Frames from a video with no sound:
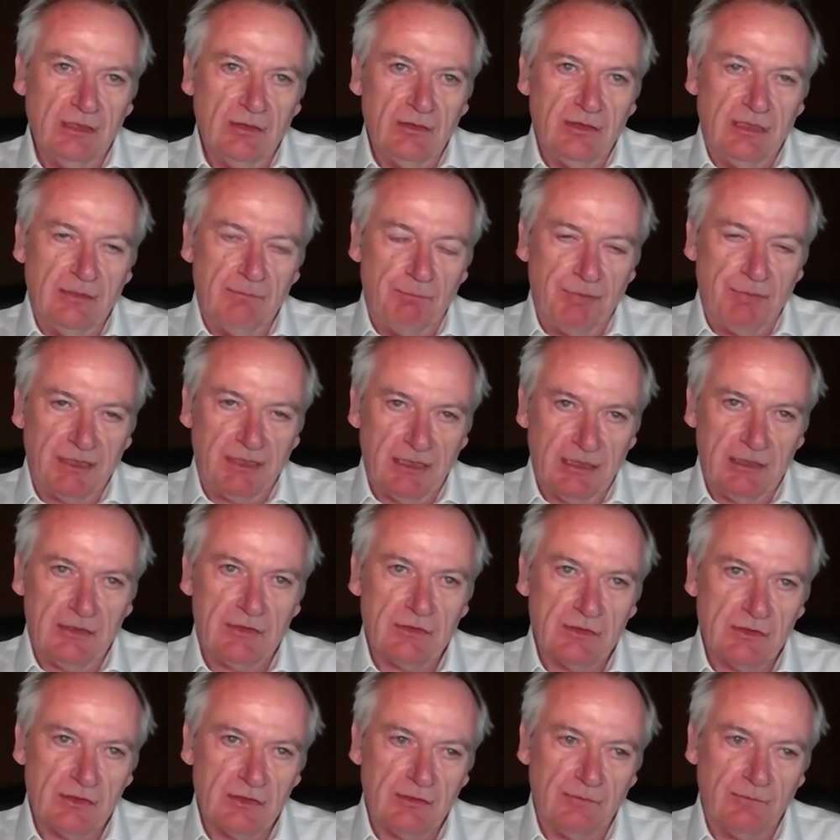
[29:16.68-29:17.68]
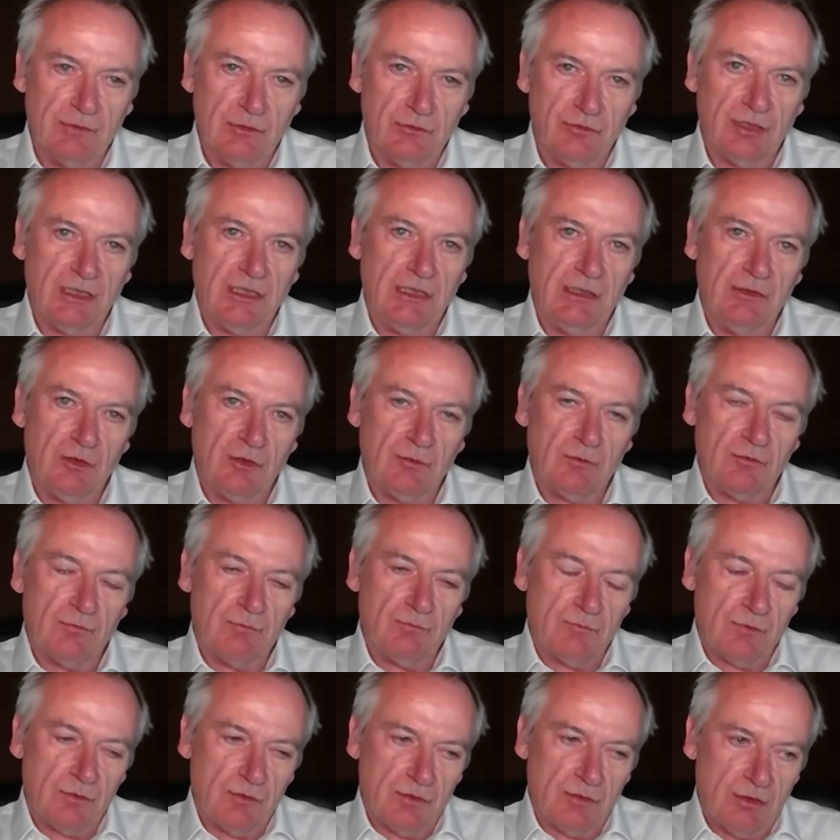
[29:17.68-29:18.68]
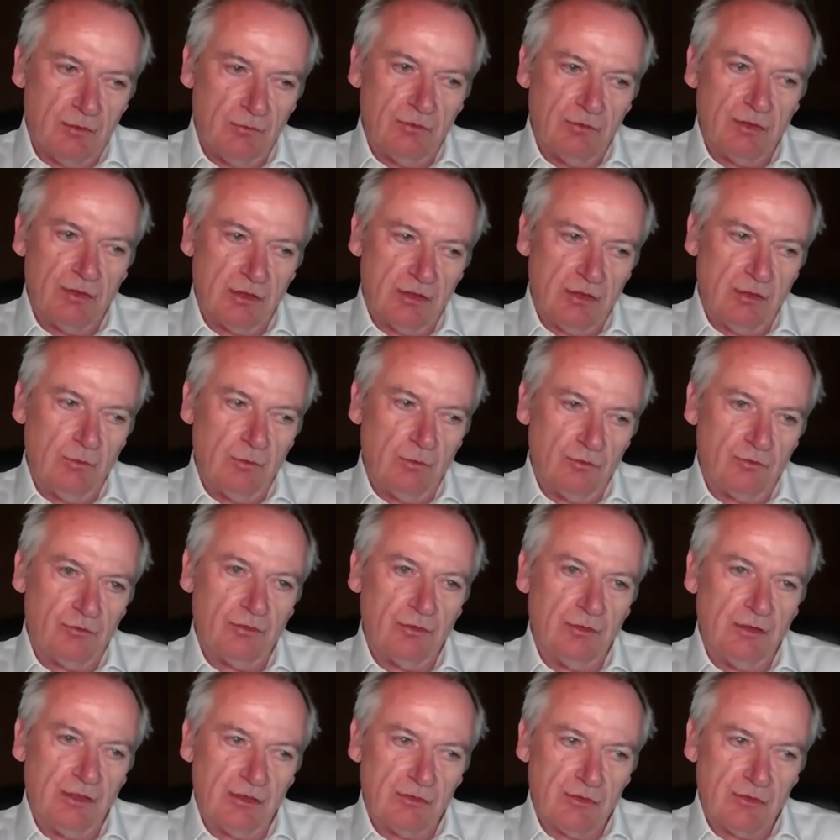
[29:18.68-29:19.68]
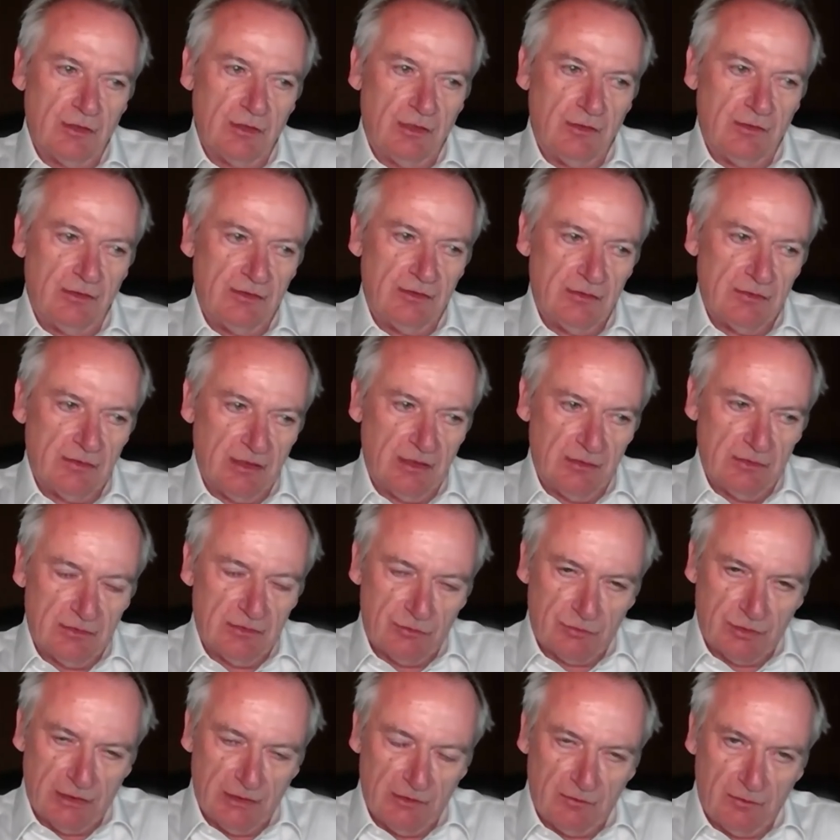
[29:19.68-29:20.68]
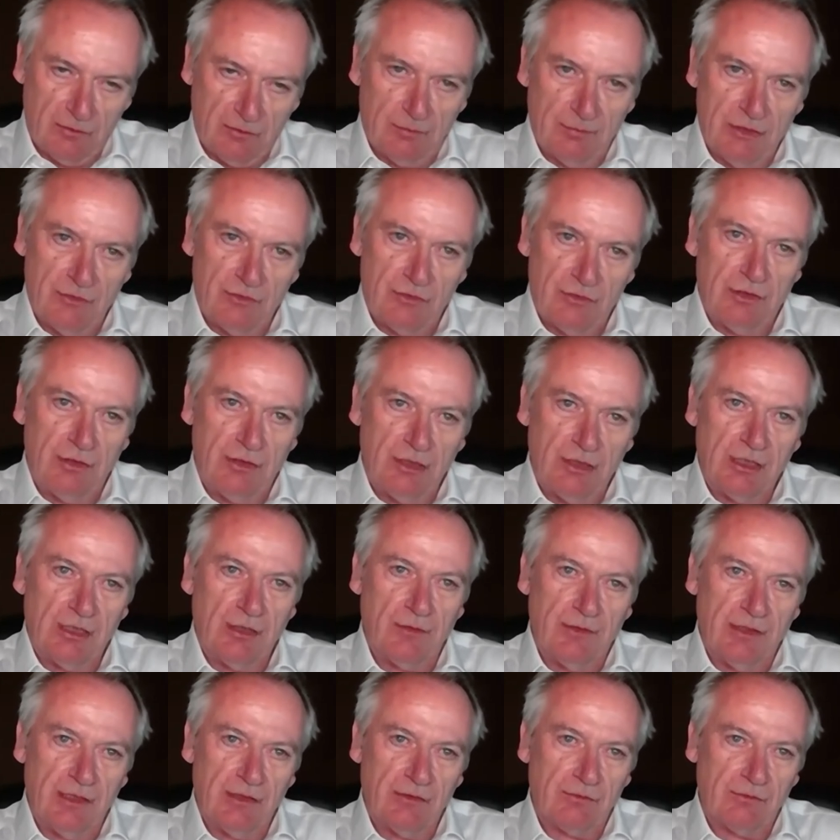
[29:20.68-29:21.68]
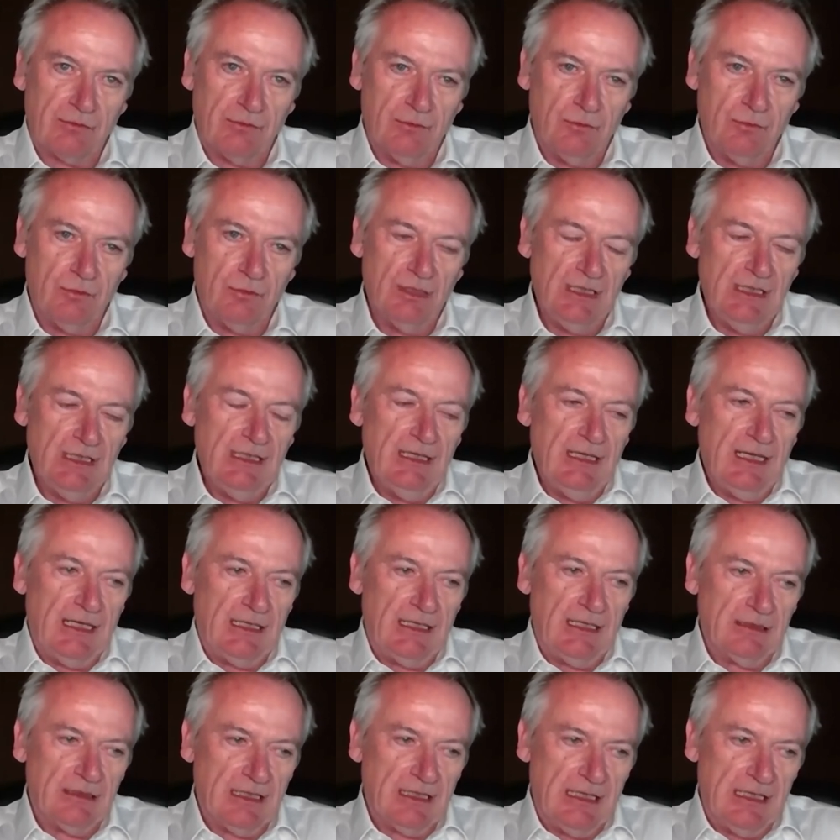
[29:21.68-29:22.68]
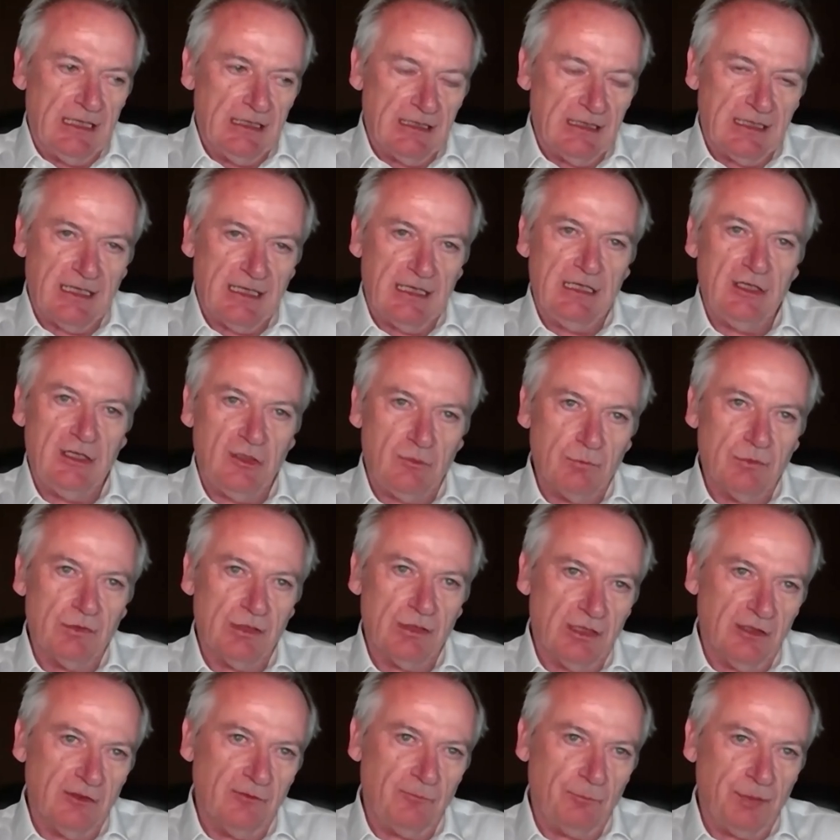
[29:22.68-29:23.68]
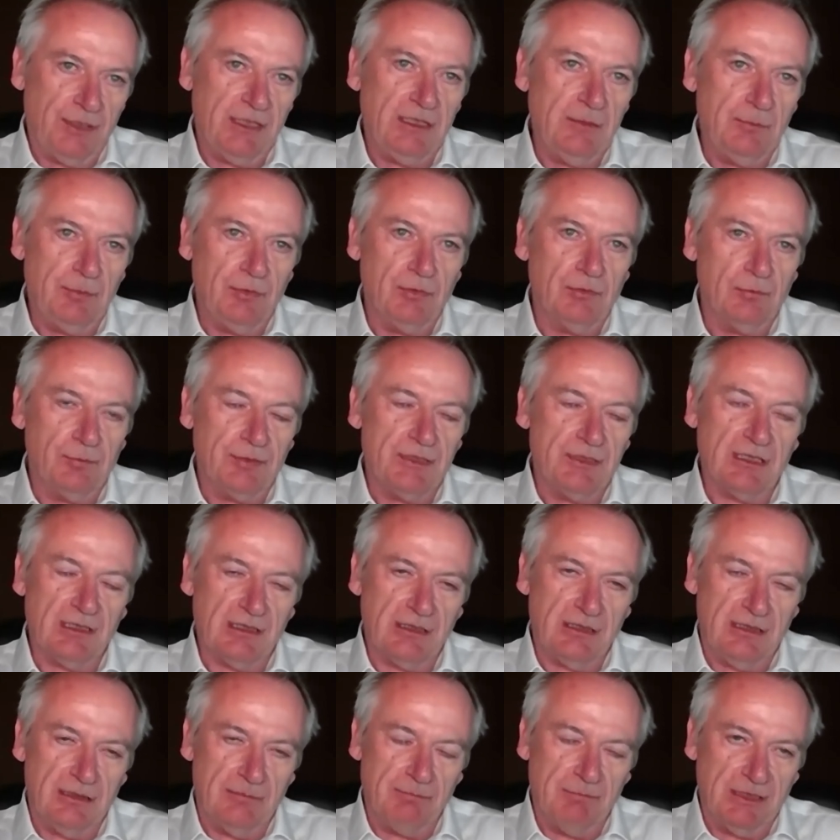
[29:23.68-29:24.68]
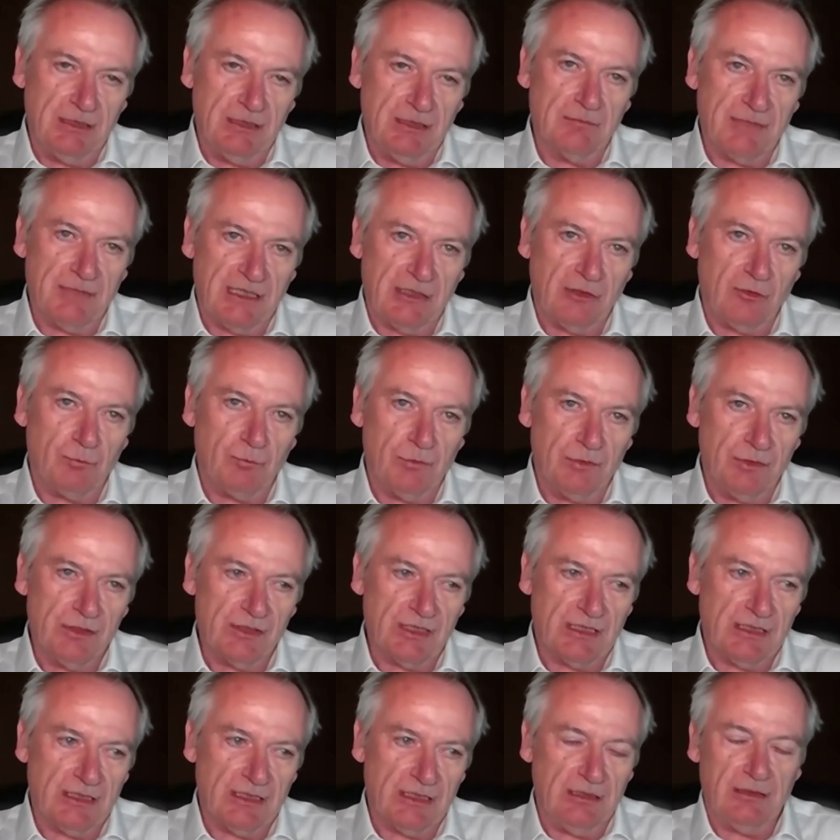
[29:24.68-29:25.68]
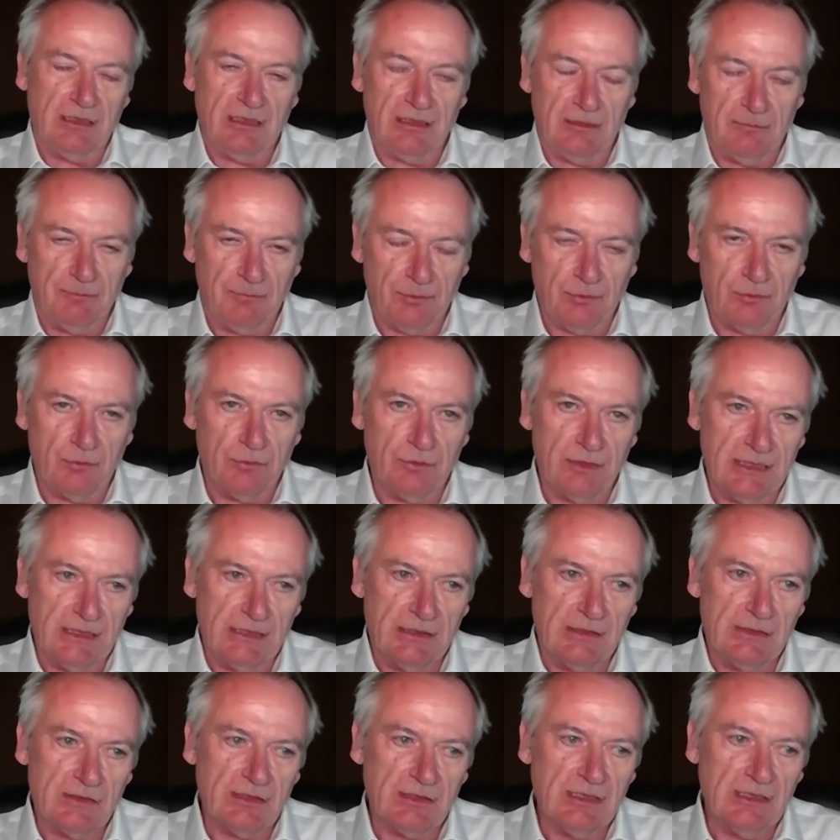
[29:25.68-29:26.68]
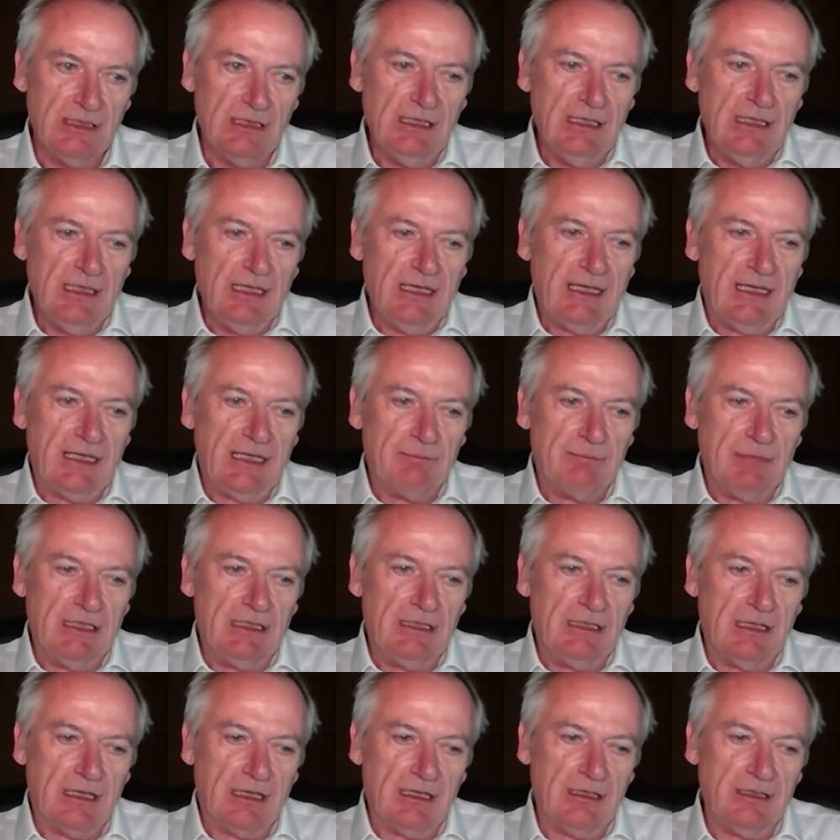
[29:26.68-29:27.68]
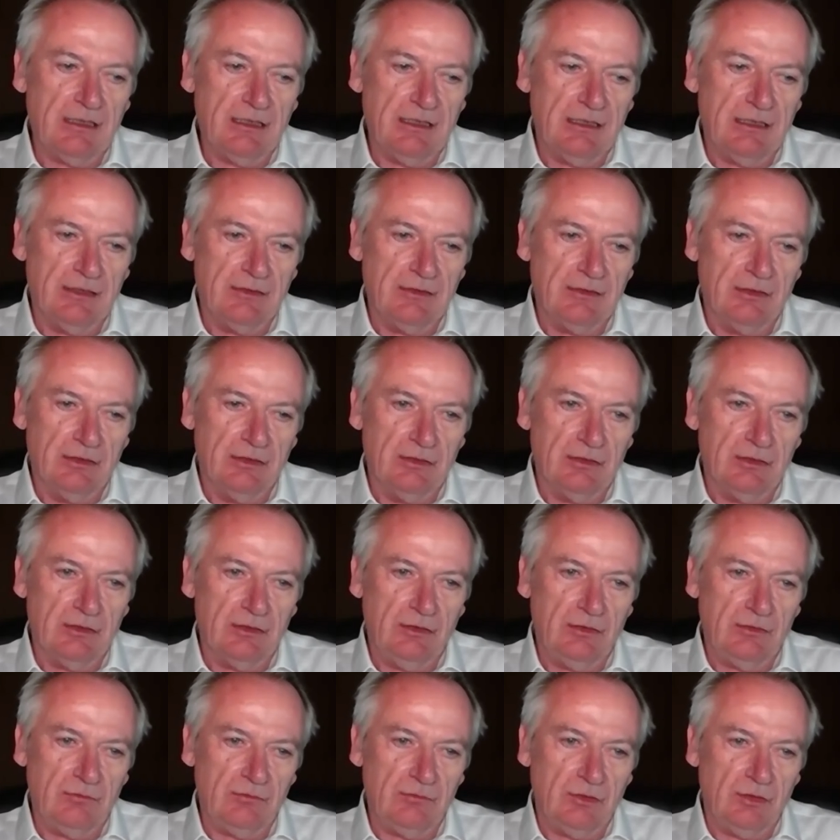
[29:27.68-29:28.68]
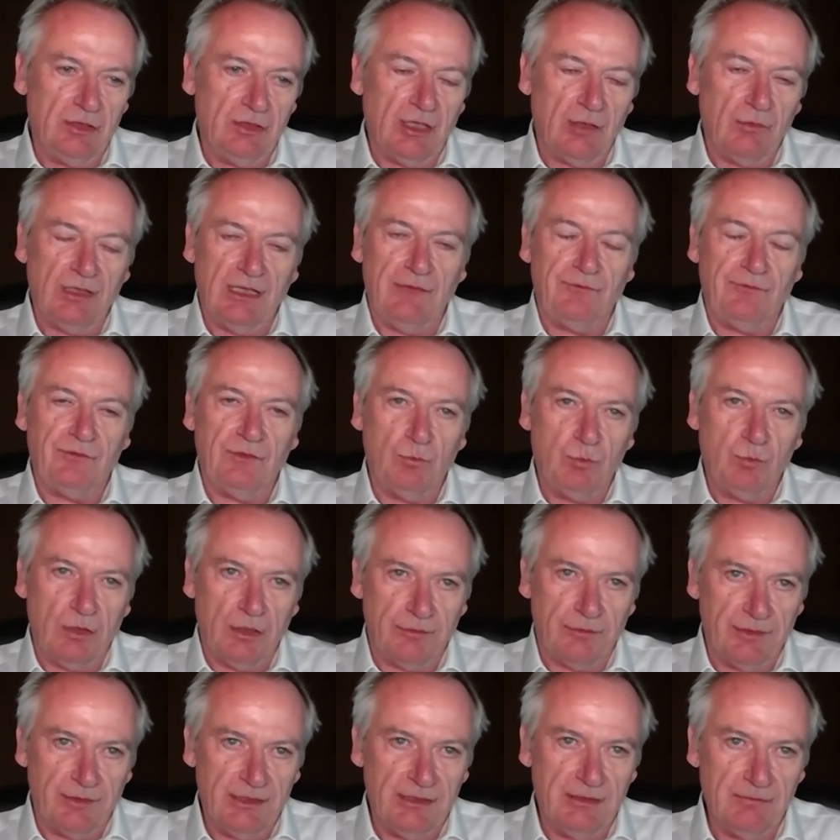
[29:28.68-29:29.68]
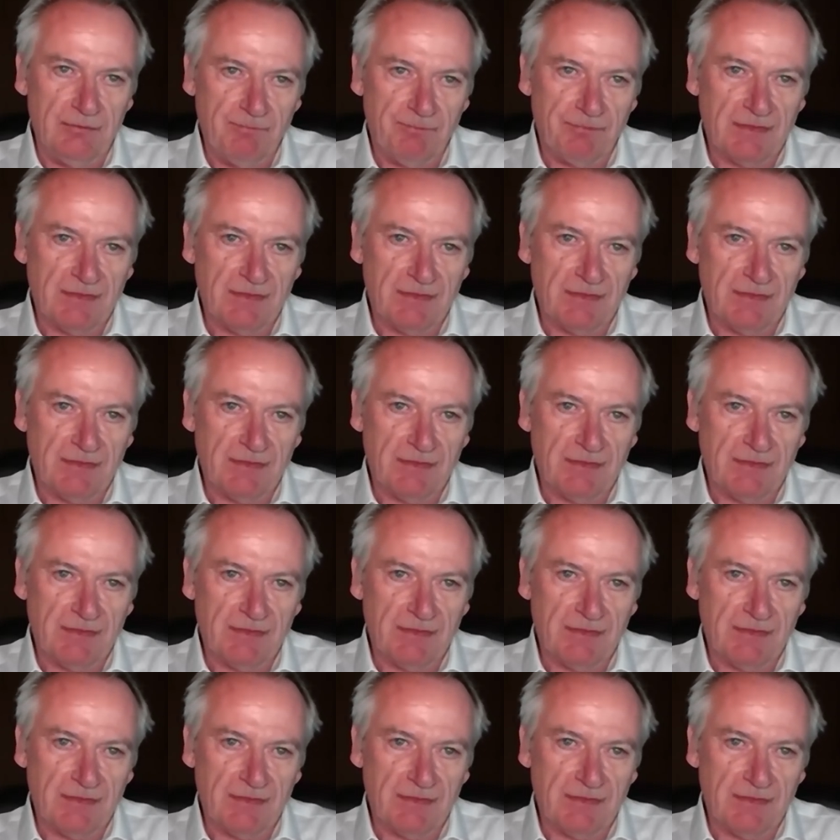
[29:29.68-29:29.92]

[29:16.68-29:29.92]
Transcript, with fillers: the implications of the change culture and transformation that you're going through, and engagement of people, particularly the middle management and the employees, and making it clear that you don't have to worry